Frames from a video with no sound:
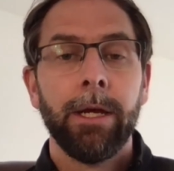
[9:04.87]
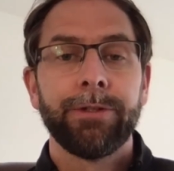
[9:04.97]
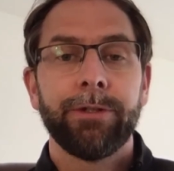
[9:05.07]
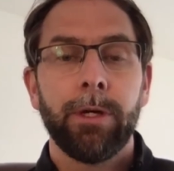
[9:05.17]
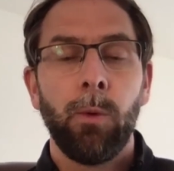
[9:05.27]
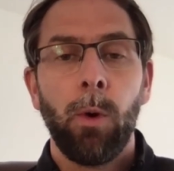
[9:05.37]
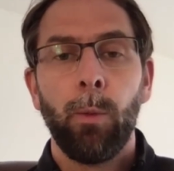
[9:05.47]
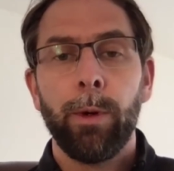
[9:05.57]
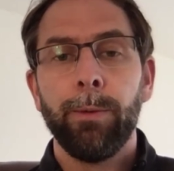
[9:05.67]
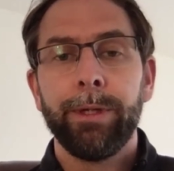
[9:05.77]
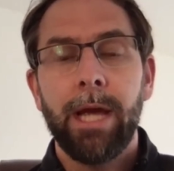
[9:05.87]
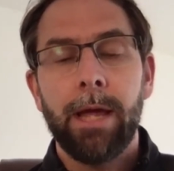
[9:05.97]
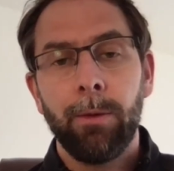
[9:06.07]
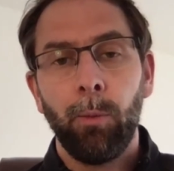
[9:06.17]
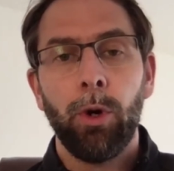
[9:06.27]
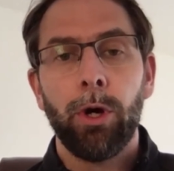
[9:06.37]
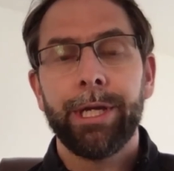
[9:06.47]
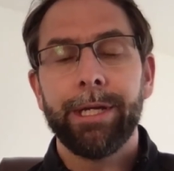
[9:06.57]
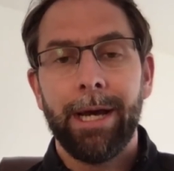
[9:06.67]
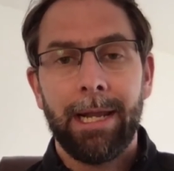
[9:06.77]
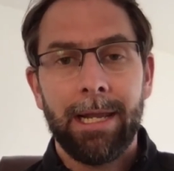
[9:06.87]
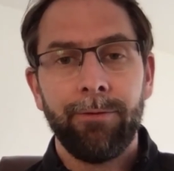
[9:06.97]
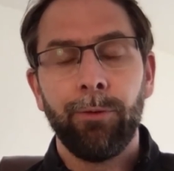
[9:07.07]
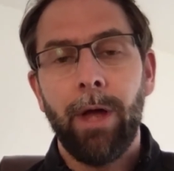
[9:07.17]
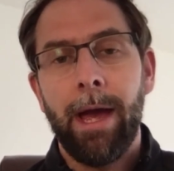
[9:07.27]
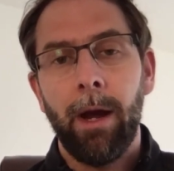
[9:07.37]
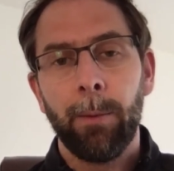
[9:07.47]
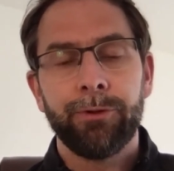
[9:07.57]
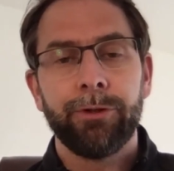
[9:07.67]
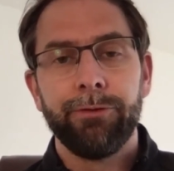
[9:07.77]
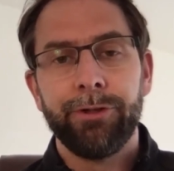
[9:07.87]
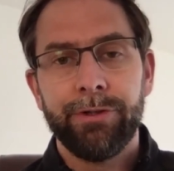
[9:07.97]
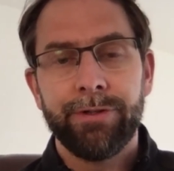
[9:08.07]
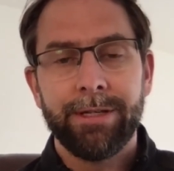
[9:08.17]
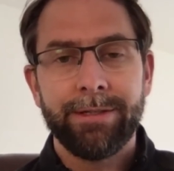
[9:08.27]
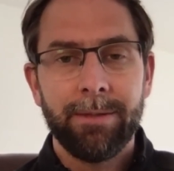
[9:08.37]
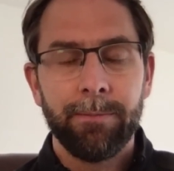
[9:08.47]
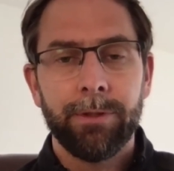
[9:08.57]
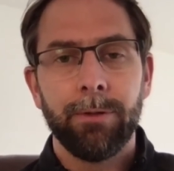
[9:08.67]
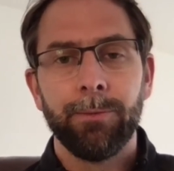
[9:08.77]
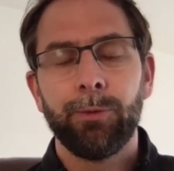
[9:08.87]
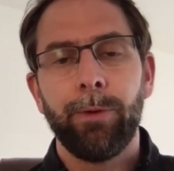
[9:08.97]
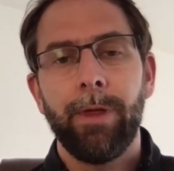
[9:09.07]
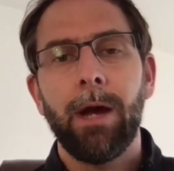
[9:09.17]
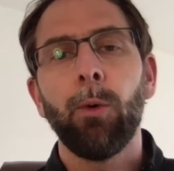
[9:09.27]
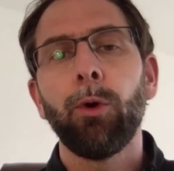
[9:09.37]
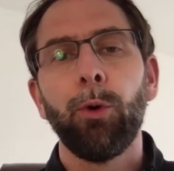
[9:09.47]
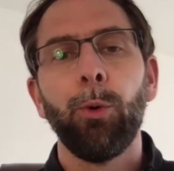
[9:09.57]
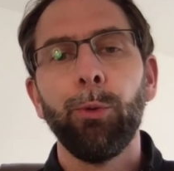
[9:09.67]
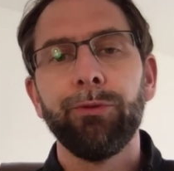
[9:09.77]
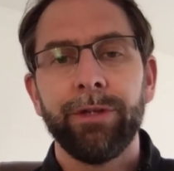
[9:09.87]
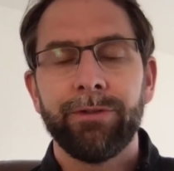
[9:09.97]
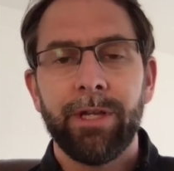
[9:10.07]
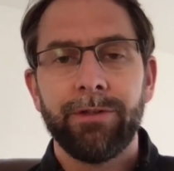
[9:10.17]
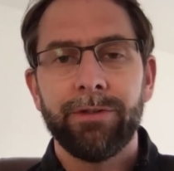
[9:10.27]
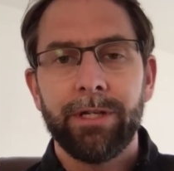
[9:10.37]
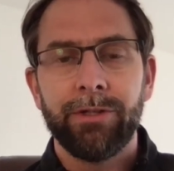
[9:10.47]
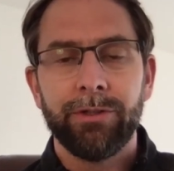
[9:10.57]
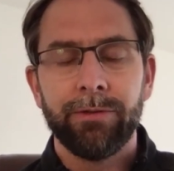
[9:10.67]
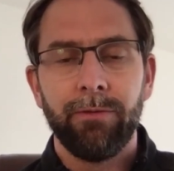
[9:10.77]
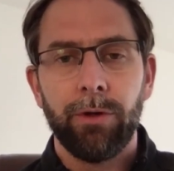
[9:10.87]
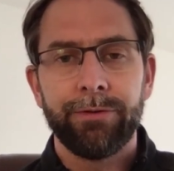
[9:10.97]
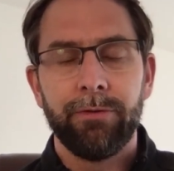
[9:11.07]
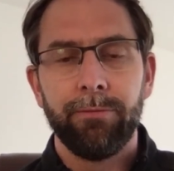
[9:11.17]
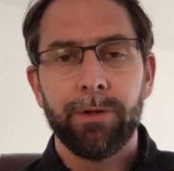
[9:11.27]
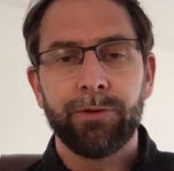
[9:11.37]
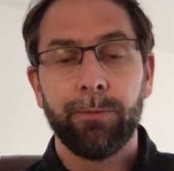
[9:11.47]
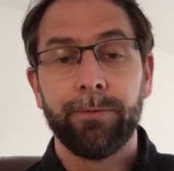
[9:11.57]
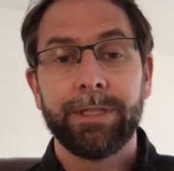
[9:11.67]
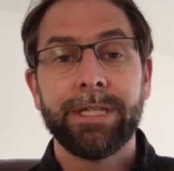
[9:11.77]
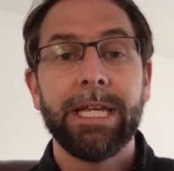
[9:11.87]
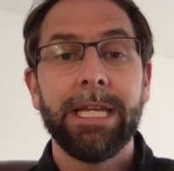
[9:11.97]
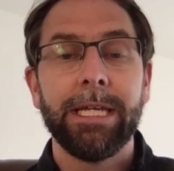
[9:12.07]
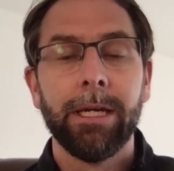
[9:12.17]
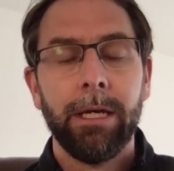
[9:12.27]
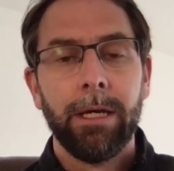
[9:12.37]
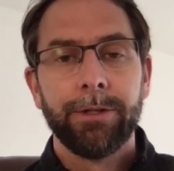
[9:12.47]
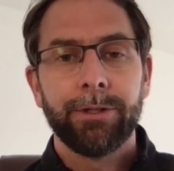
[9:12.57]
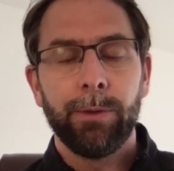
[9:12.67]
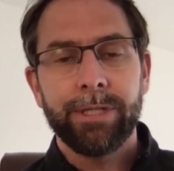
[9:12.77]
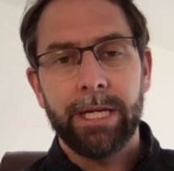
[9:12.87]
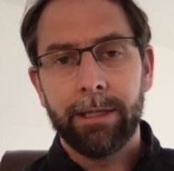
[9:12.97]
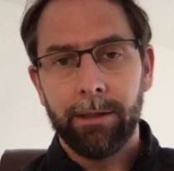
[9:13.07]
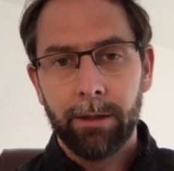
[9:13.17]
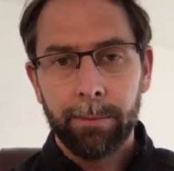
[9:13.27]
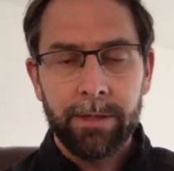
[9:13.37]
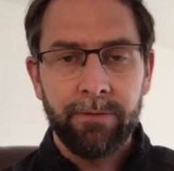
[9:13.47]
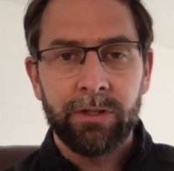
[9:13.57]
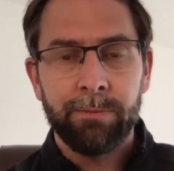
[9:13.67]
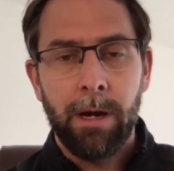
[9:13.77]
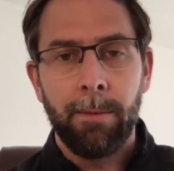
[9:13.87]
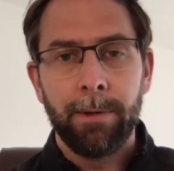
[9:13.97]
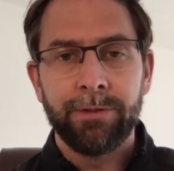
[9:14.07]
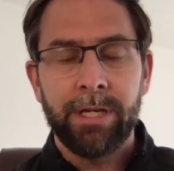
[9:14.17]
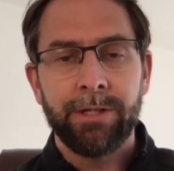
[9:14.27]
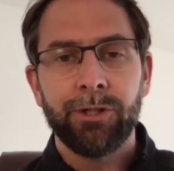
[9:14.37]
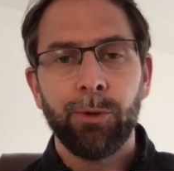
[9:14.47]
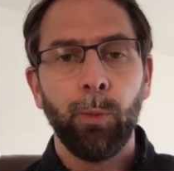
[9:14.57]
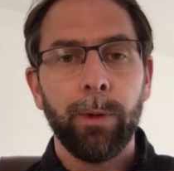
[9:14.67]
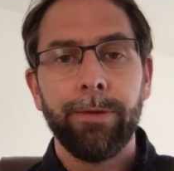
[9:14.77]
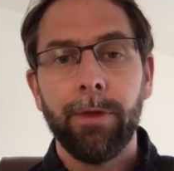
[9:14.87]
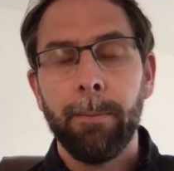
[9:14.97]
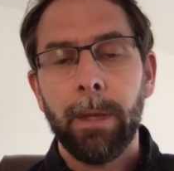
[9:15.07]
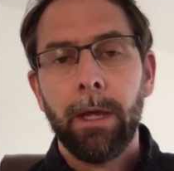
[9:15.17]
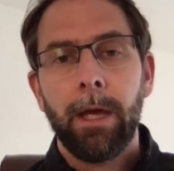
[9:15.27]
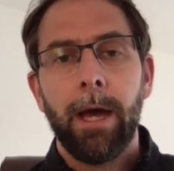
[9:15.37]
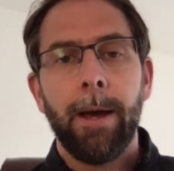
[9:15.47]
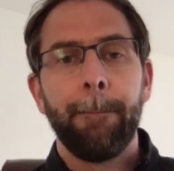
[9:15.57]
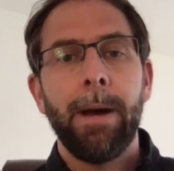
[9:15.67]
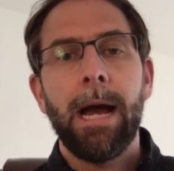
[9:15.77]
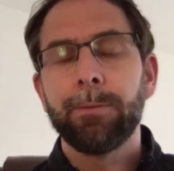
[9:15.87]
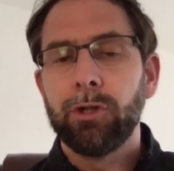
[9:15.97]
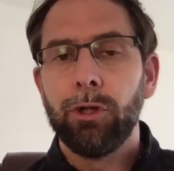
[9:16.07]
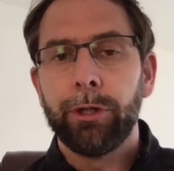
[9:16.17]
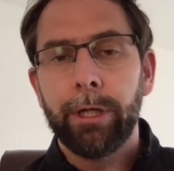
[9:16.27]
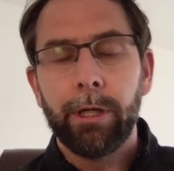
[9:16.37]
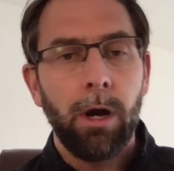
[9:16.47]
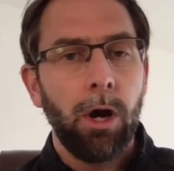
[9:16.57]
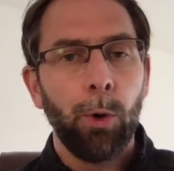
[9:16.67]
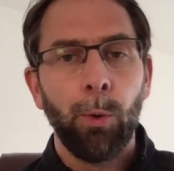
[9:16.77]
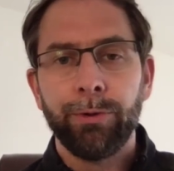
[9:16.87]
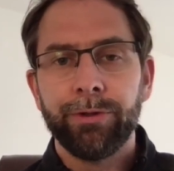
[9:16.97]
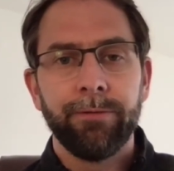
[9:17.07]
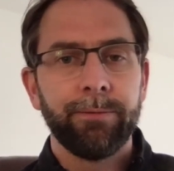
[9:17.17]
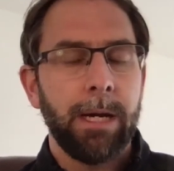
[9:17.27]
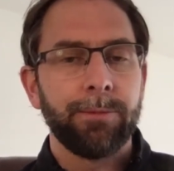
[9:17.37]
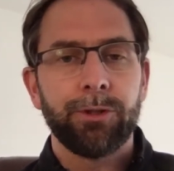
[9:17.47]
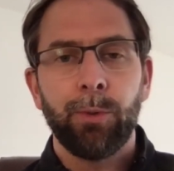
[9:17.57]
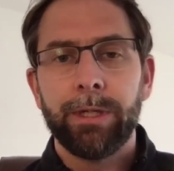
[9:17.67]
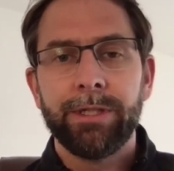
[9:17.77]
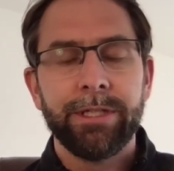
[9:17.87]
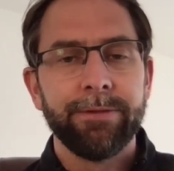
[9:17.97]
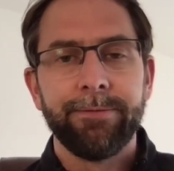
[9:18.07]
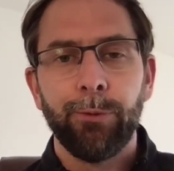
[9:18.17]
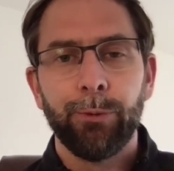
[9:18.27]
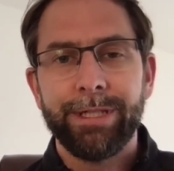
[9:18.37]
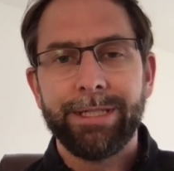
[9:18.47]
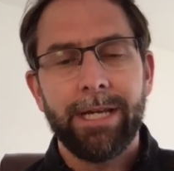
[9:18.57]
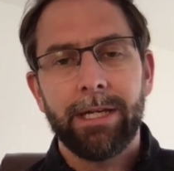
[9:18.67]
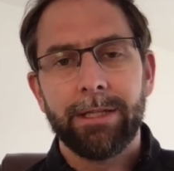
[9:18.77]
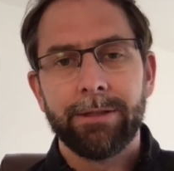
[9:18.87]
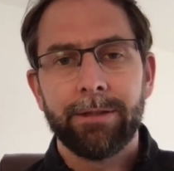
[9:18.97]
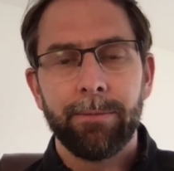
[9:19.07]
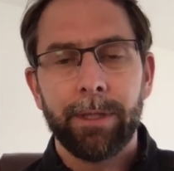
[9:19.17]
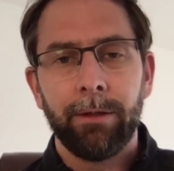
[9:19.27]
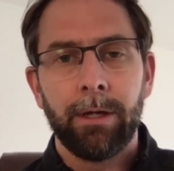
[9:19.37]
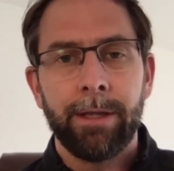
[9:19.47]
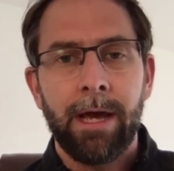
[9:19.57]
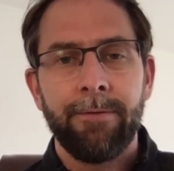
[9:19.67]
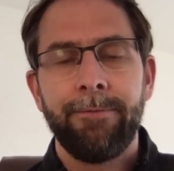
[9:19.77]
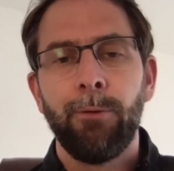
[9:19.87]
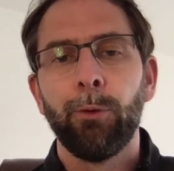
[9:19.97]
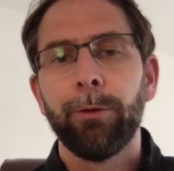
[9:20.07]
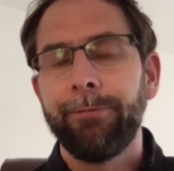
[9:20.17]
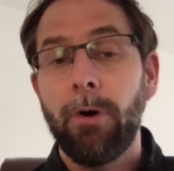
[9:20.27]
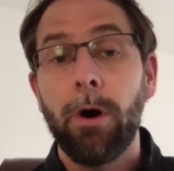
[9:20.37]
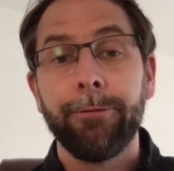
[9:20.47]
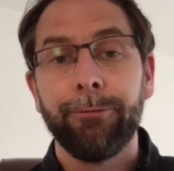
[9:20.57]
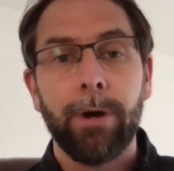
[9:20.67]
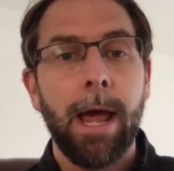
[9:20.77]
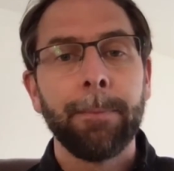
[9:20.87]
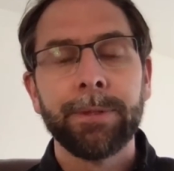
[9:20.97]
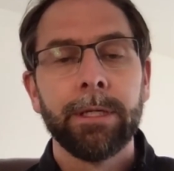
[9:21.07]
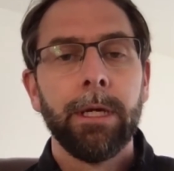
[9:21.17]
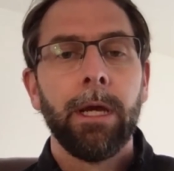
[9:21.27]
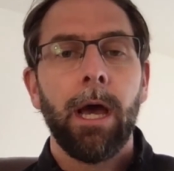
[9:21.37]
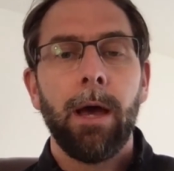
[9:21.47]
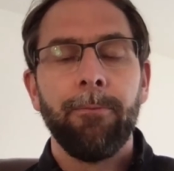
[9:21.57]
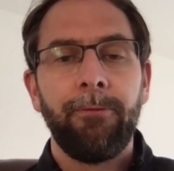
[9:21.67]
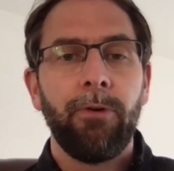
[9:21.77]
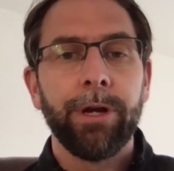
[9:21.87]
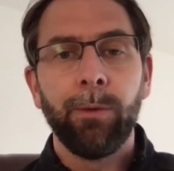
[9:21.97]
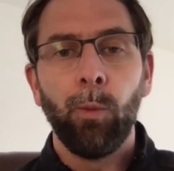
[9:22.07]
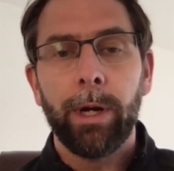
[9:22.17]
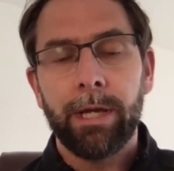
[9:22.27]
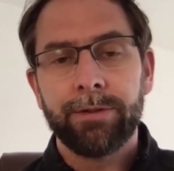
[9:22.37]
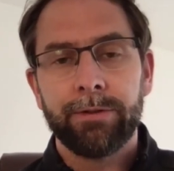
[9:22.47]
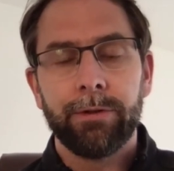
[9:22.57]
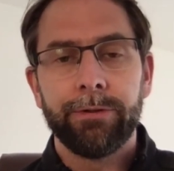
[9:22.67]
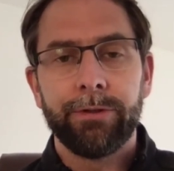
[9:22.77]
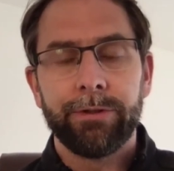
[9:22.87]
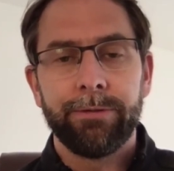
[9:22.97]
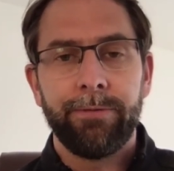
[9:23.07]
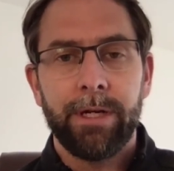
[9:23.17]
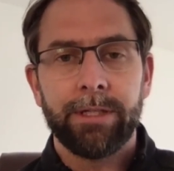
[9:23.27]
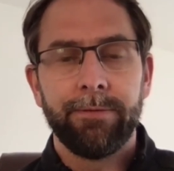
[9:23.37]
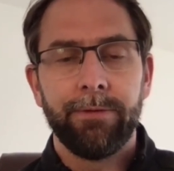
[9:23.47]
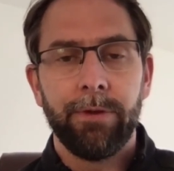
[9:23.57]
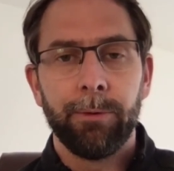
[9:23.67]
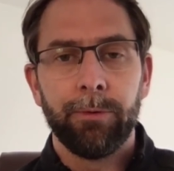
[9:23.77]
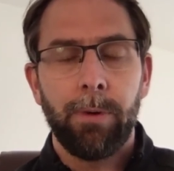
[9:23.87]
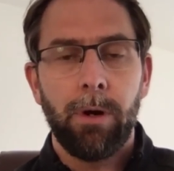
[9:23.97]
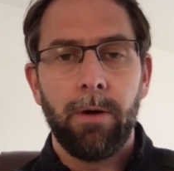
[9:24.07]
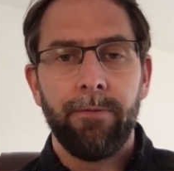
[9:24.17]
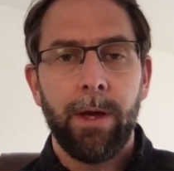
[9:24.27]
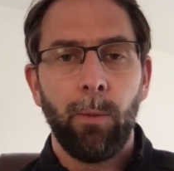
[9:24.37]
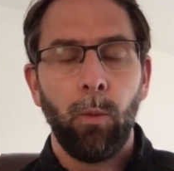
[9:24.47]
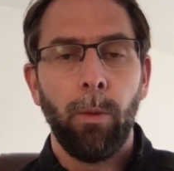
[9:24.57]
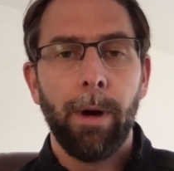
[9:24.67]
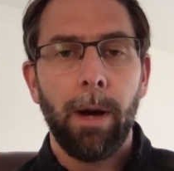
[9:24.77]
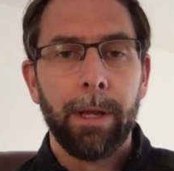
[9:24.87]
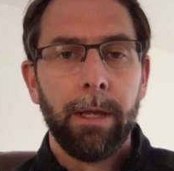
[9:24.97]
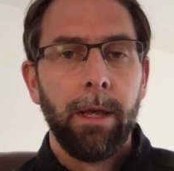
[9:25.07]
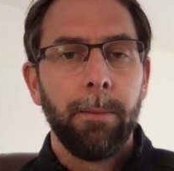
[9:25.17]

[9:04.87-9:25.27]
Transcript: so we would get them working at a level that helps to reduce their symptoms without causing sensations of lots of muscle fatigue. So it would take a little bit of experimentation with them, perhaps looking at holds of perhaps 20 to 40 seconds, something like that, 4 or 5 reps, finding one exercise that's effective for them as part of their warm-up.